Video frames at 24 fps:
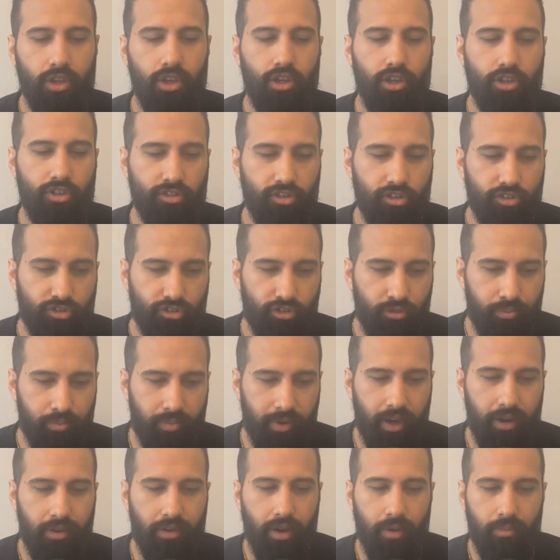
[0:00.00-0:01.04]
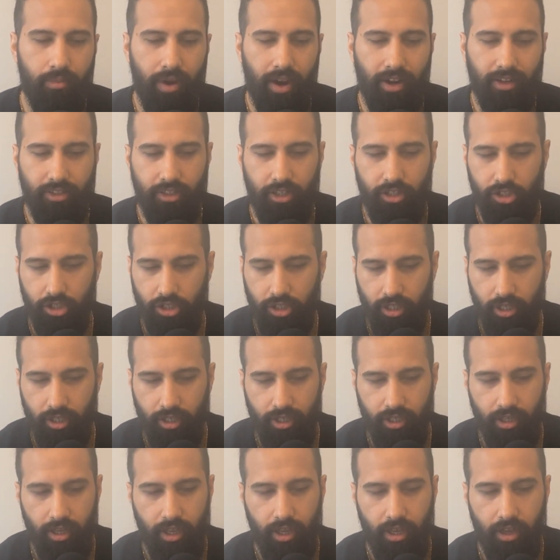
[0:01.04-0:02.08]
is the superior practitioner
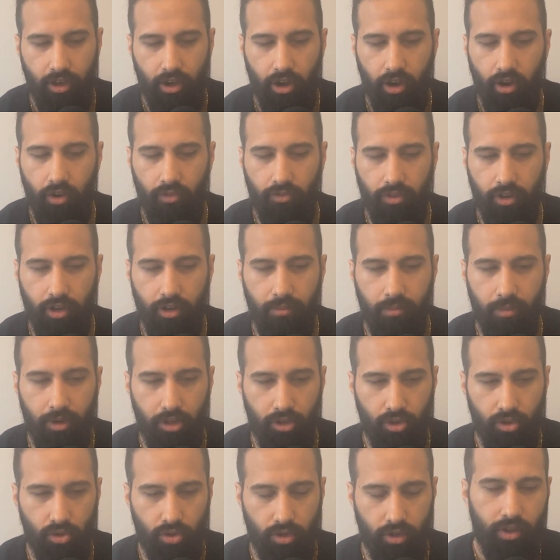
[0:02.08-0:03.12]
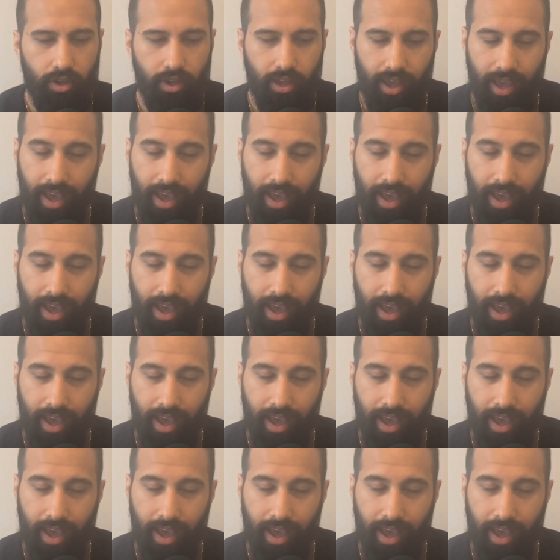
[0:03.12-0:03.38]
of Karma Yoga.